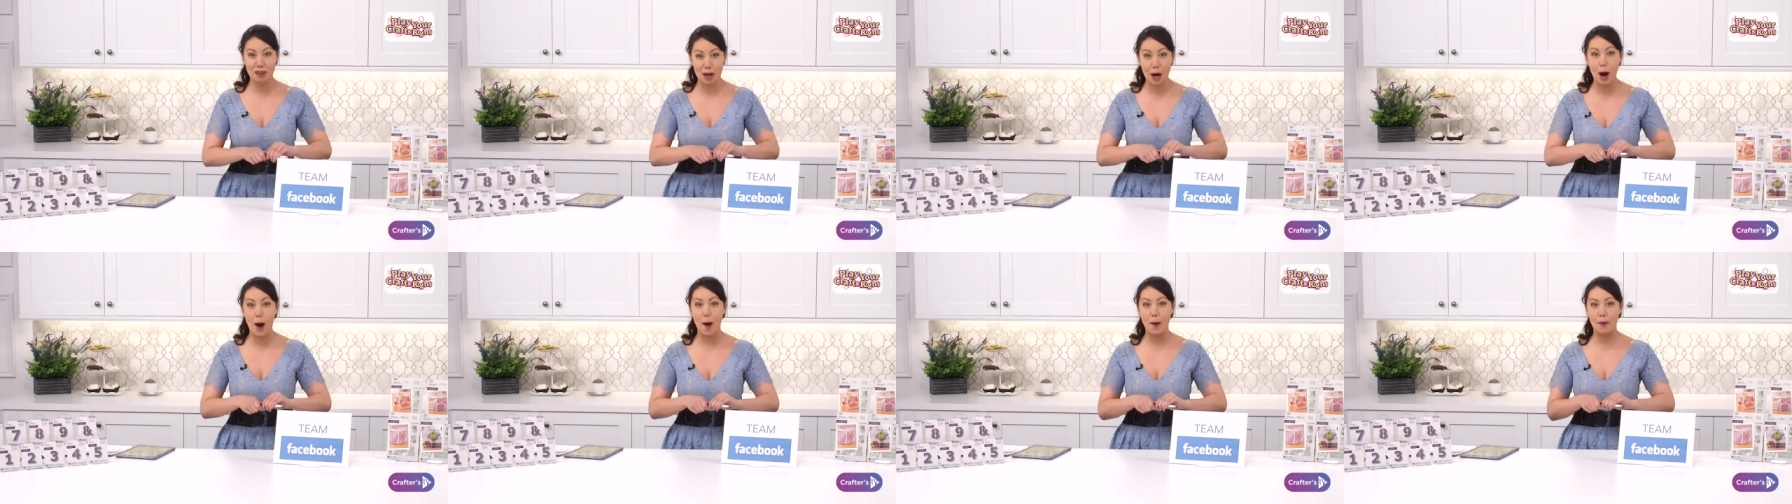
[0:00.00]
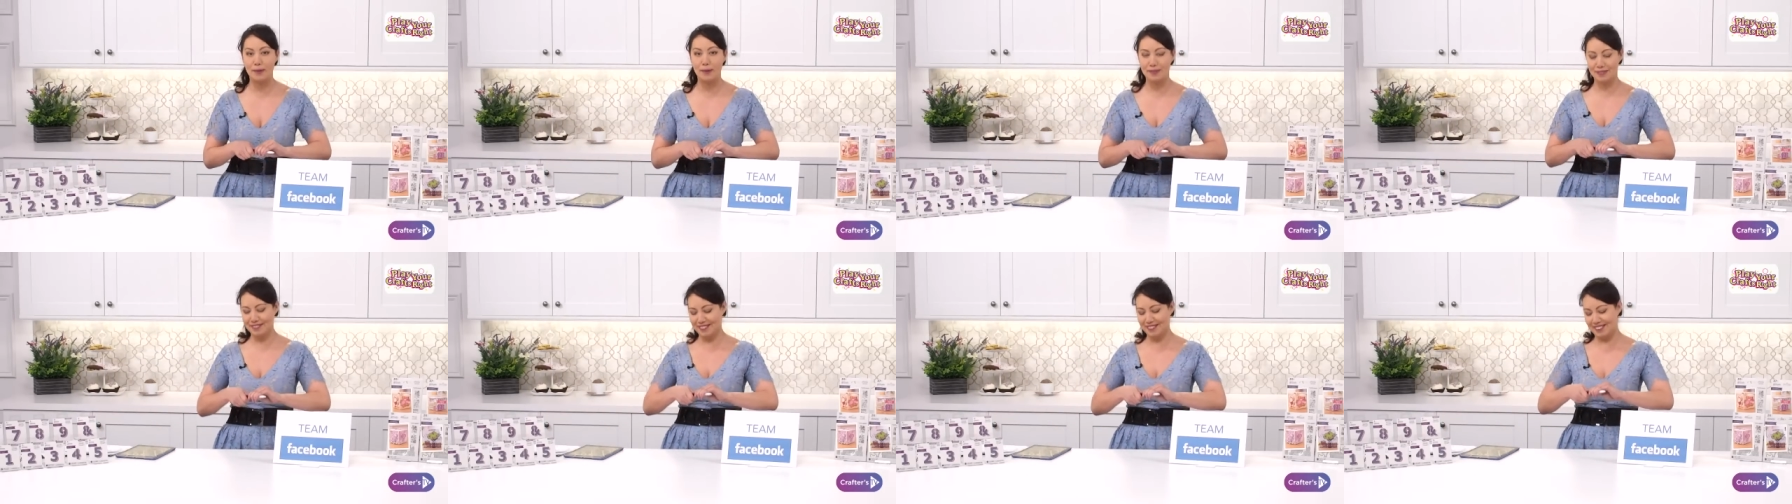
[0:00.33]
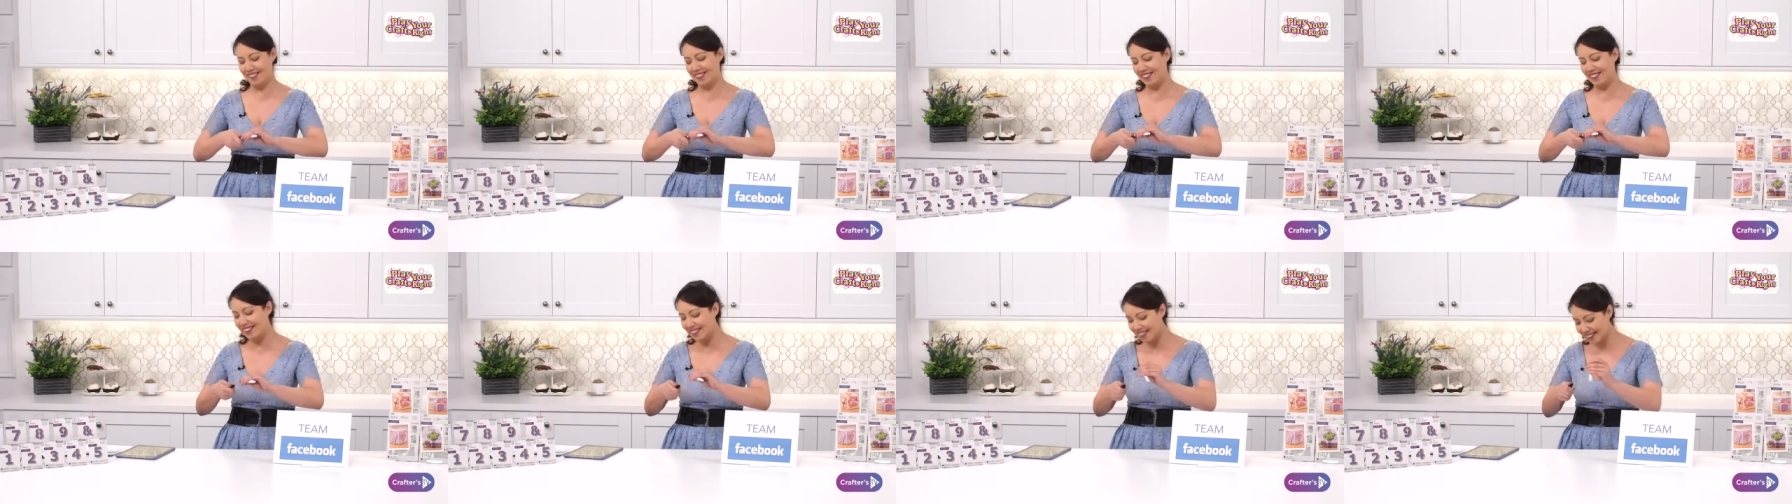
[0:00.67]
go.
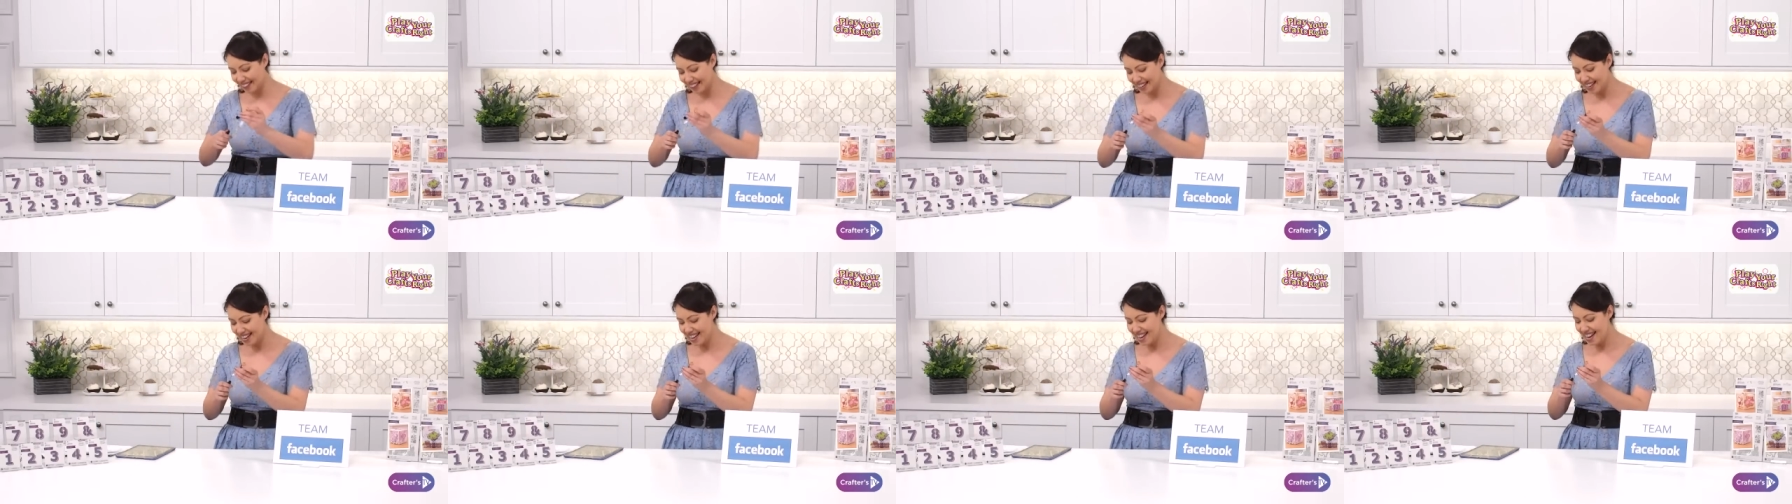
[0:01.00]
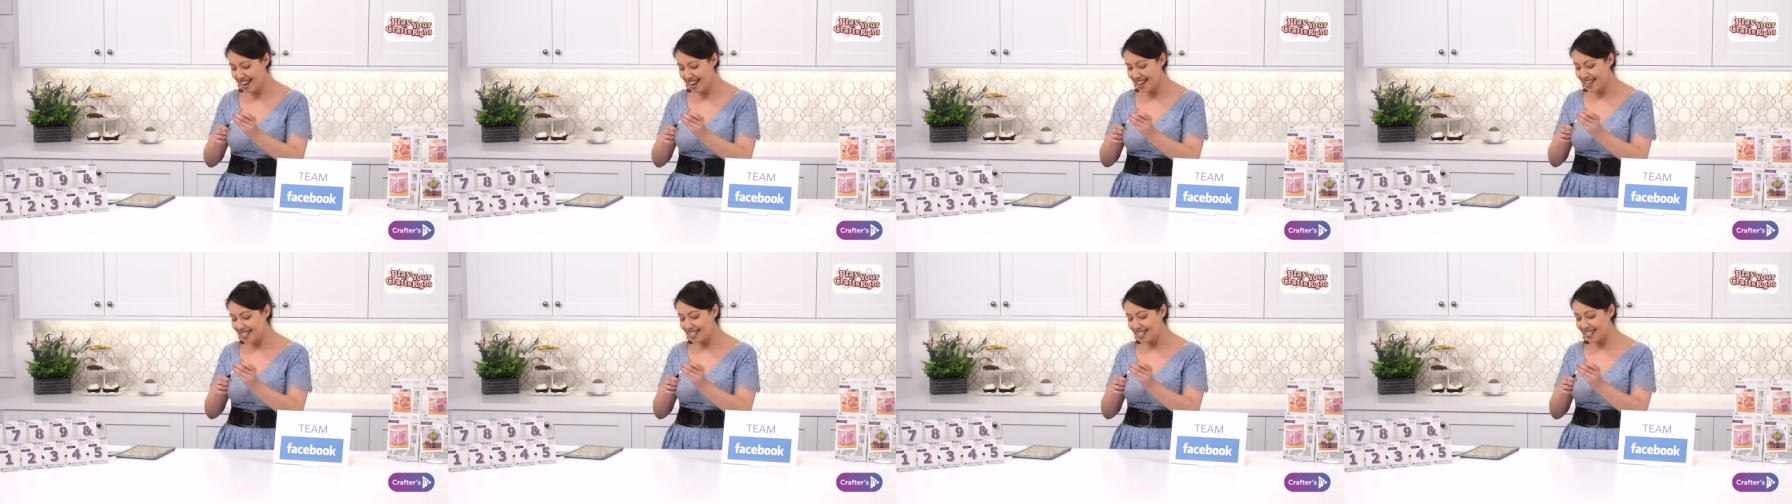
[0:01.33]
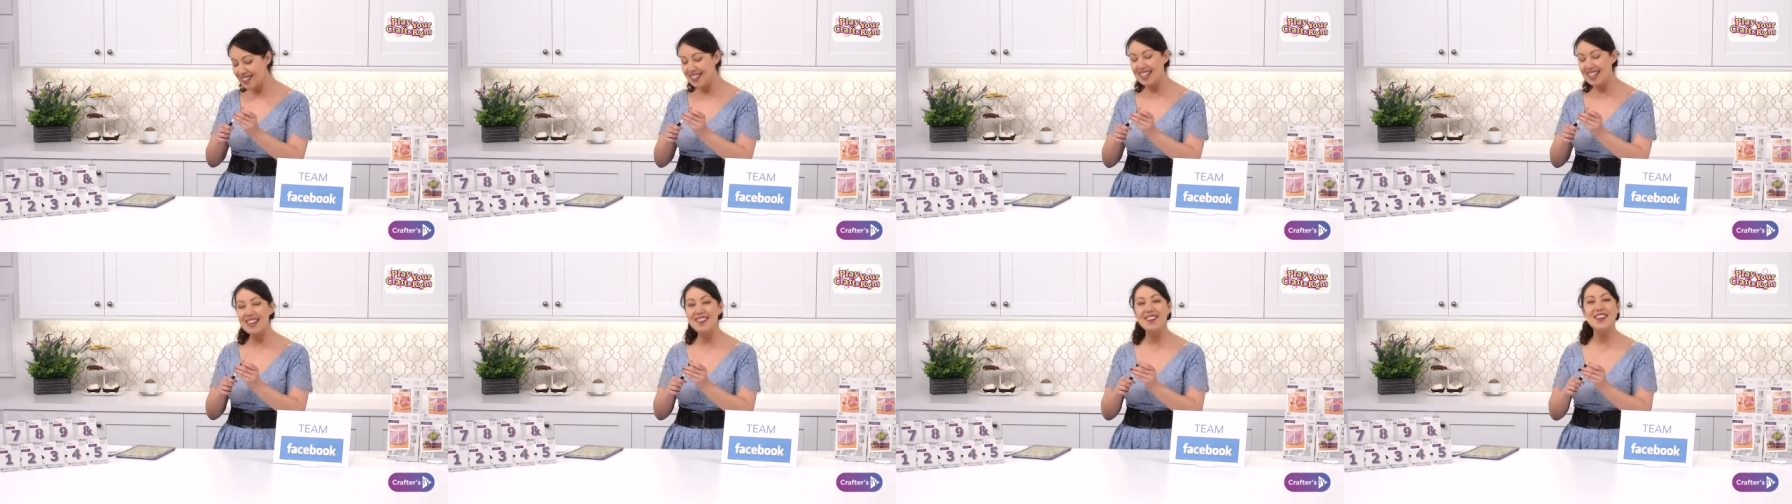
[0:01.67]

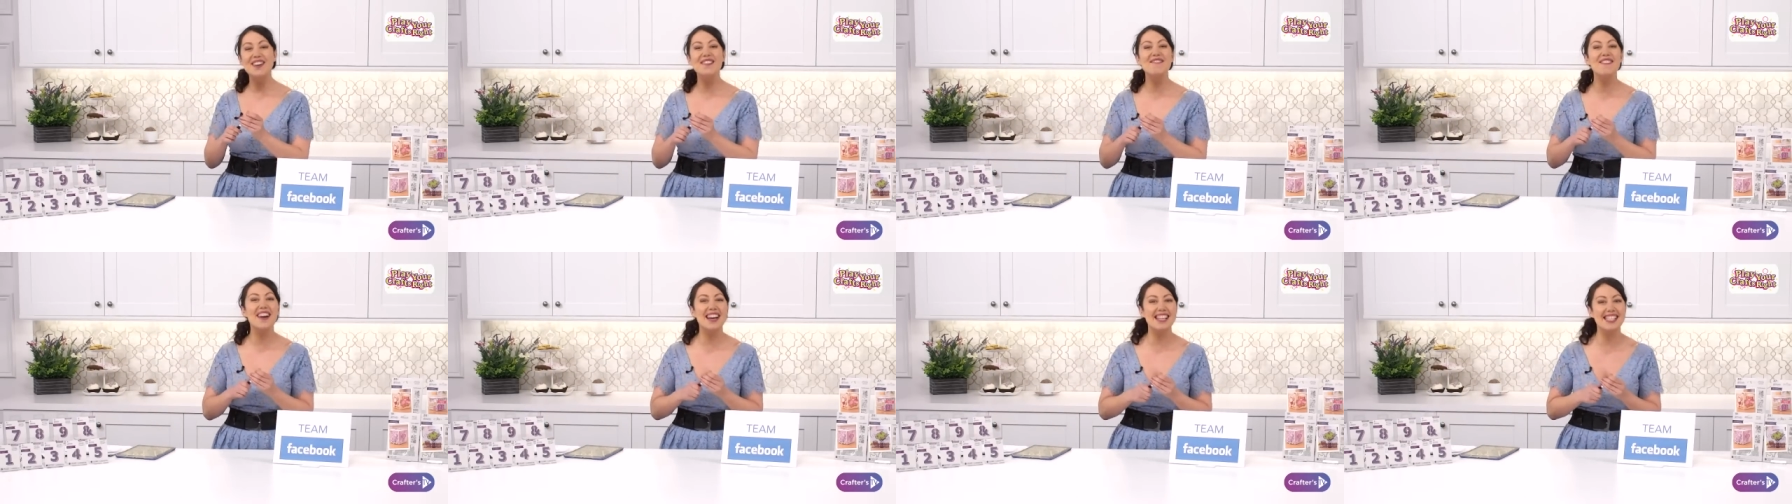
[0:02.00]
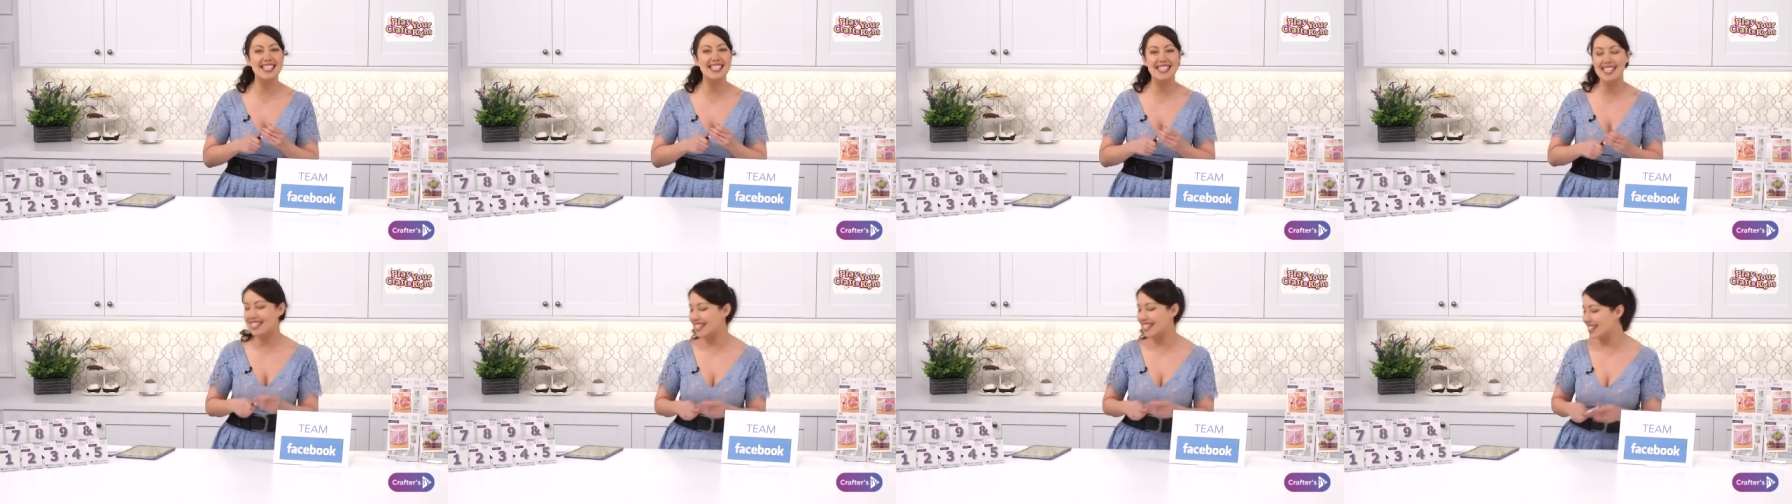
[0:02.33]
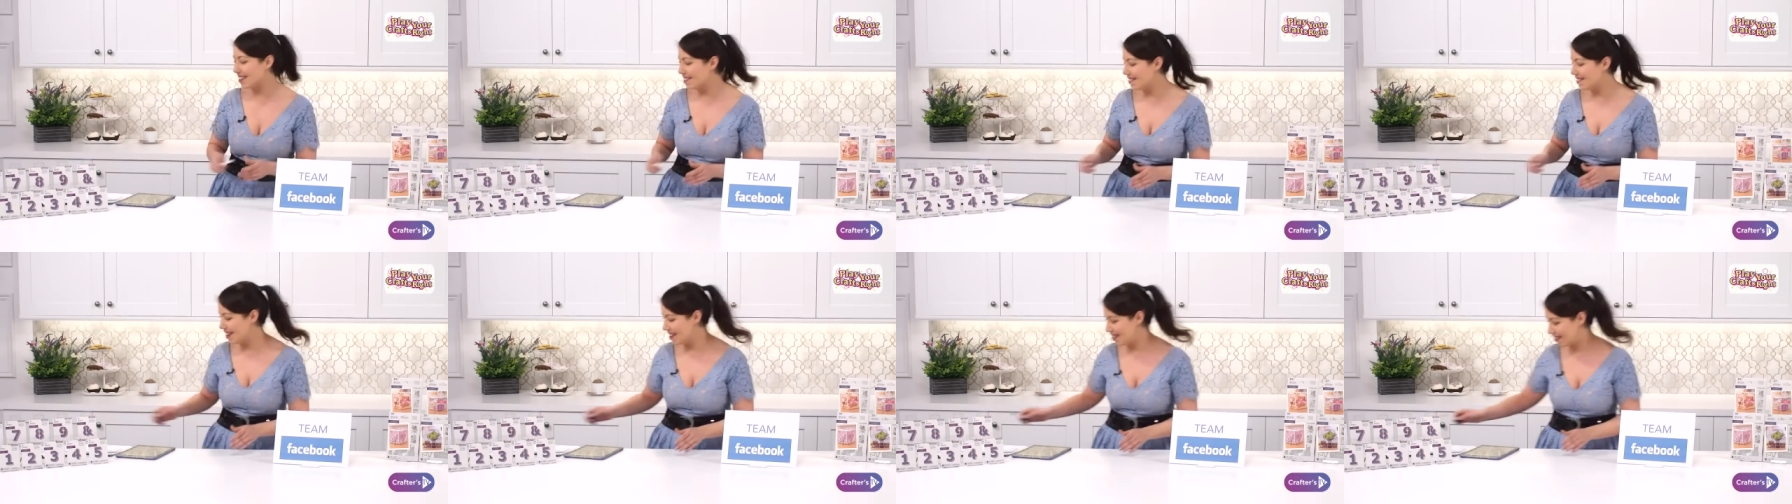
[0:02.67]
Do keep your messages coming